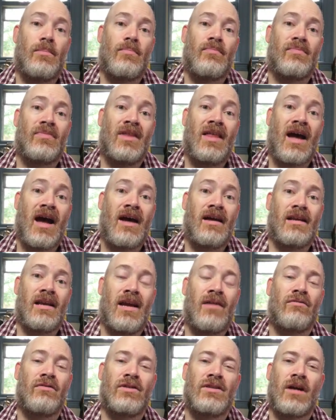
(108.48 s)
that
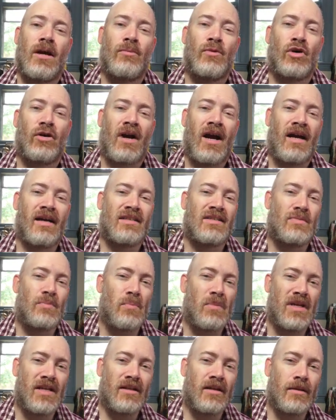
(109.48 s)
every time your eyes
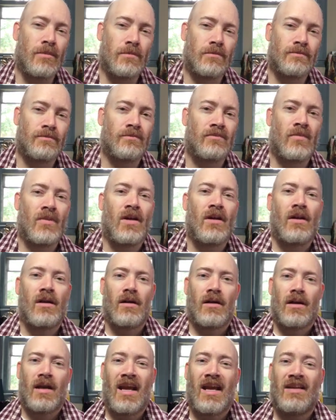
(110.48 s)
meet it
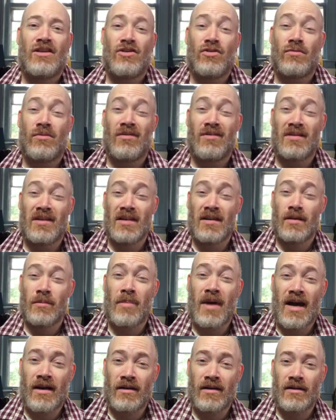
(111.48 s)
and you think
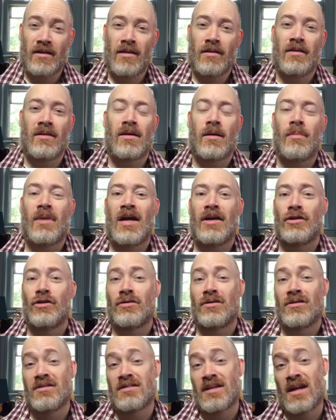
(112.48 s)
about it and think about your
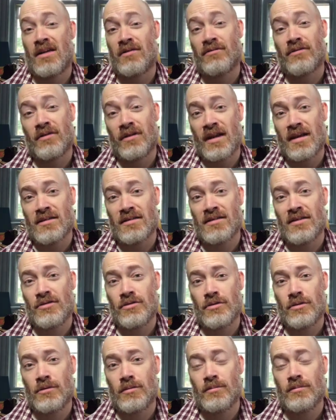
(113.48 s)
intent for that
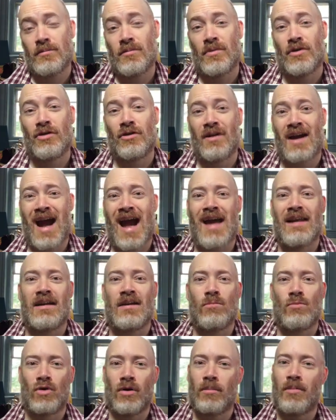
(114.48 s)
sigil, you're
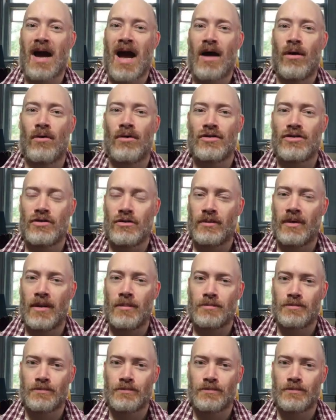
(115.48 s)
adding more power to it.